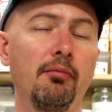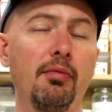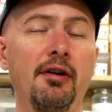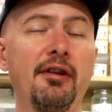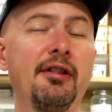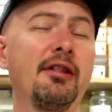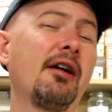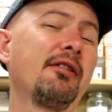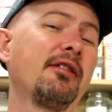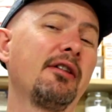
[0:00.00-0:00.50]

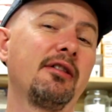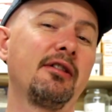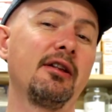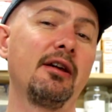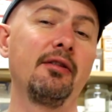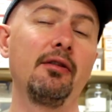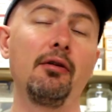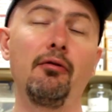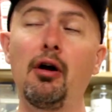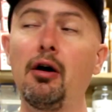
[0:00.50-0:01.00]
Because as I
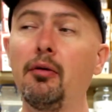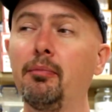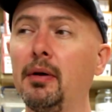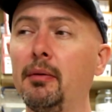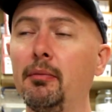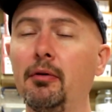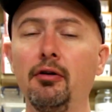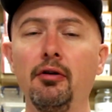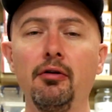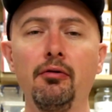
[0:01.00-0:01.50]
say, there are
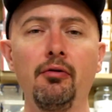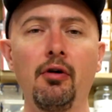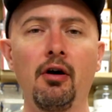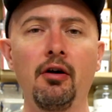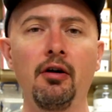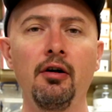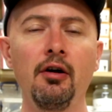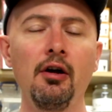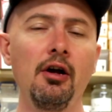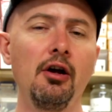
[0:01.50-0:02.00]
people who
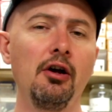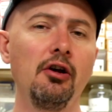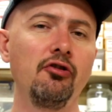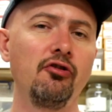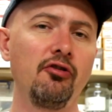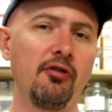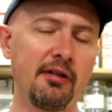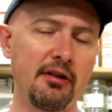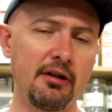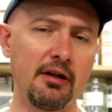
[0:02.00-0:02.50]
are
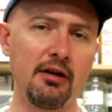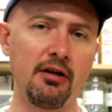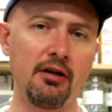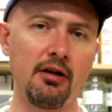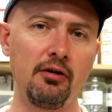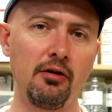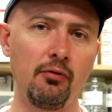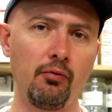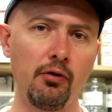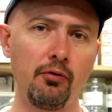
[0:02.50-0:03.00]
just getting
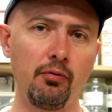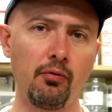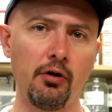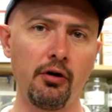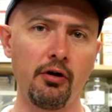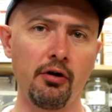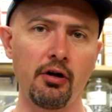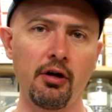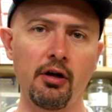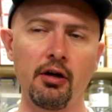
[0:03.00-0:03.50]
into
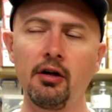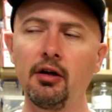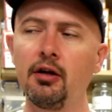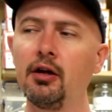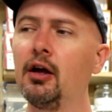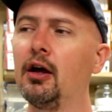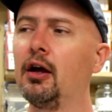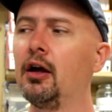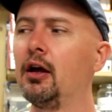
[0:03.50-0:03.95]
woodworking.